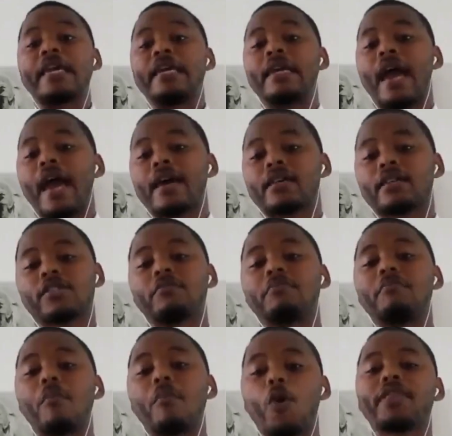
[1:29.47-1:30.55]
He has
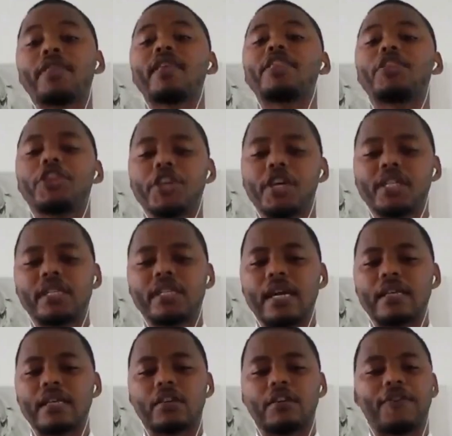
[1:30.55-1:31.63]
more than 30
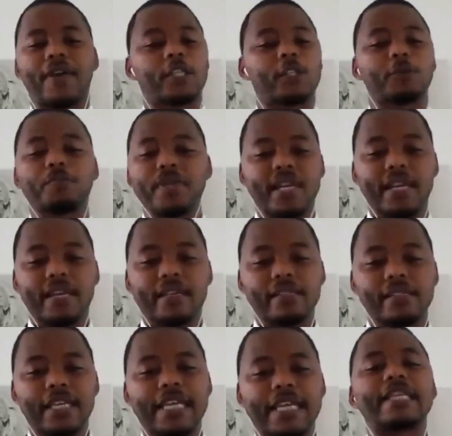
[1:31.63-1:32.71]
years of
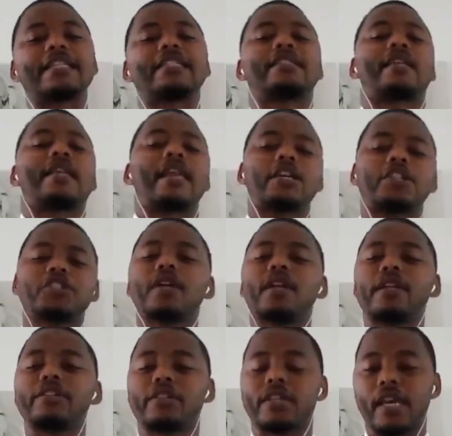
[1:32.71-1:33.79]
experience in international
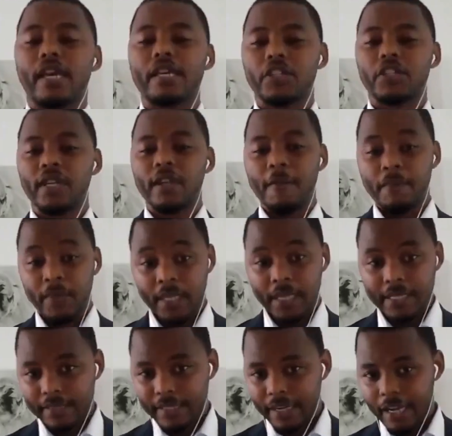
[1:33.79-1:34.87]
education,
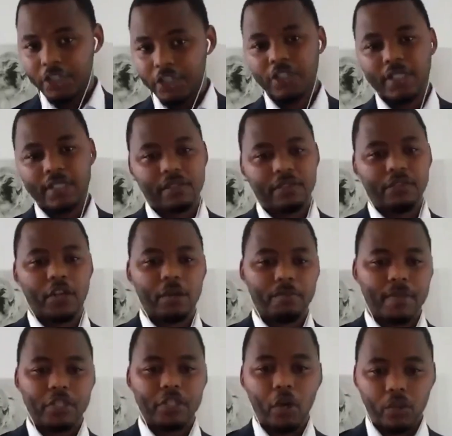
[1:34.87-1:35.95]
international
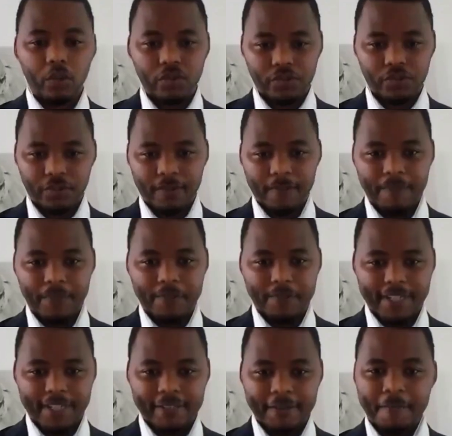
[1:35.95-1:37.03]
development also,
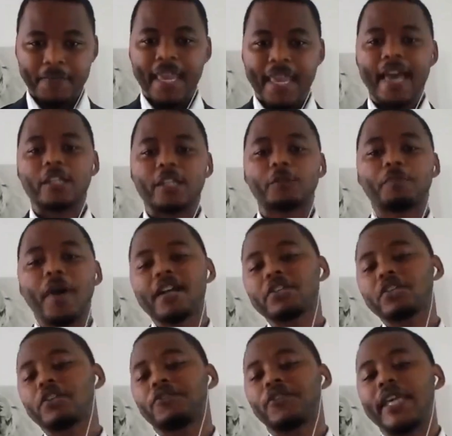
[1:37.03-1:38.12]
right? As
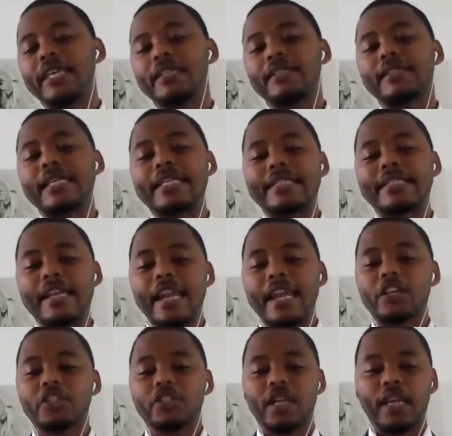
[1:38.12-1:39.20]
part of his
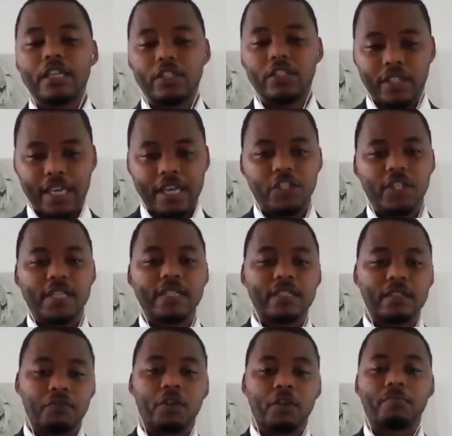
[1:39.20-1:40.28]
international education and
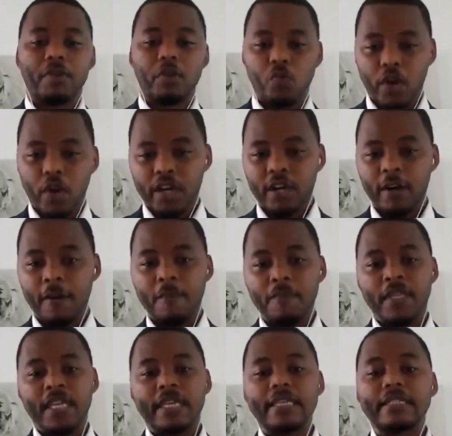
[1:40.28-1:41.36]
development work,
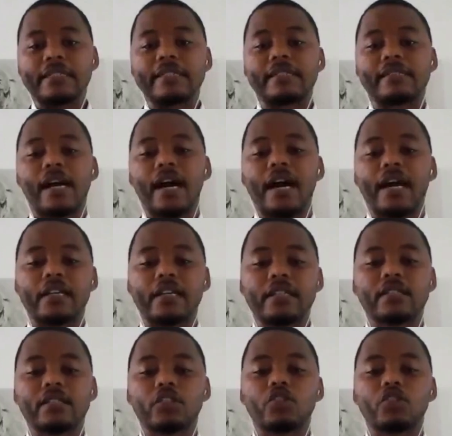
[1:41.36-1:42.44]
he
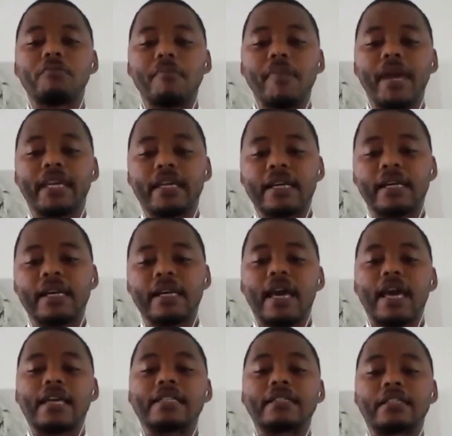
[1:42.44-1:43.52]
designed to make
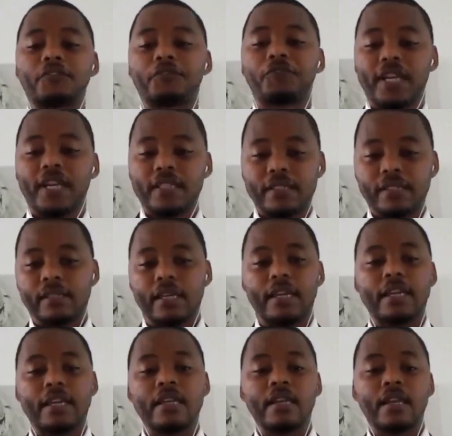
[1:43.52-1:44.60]
a difference
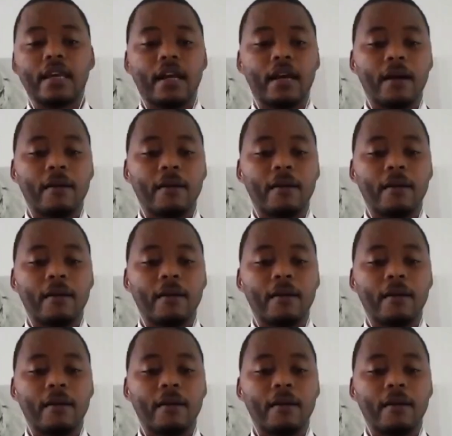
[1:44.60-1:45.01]
in